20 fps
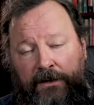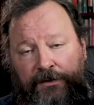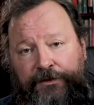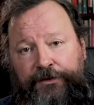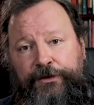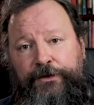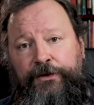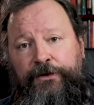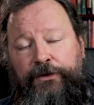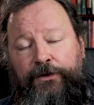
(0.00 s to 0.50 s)

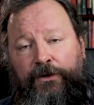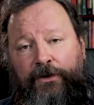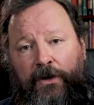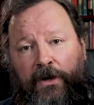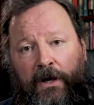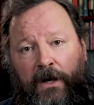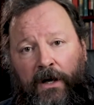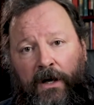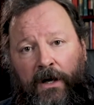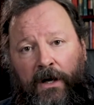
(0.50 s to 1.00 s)
to
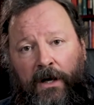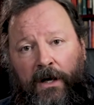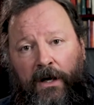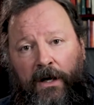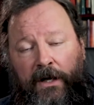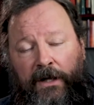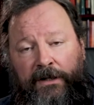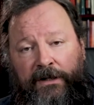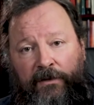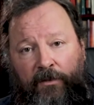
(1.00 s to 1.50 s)

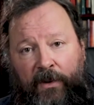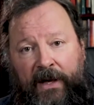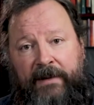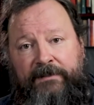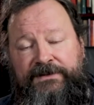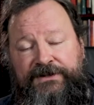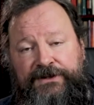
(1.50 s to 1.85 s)
the web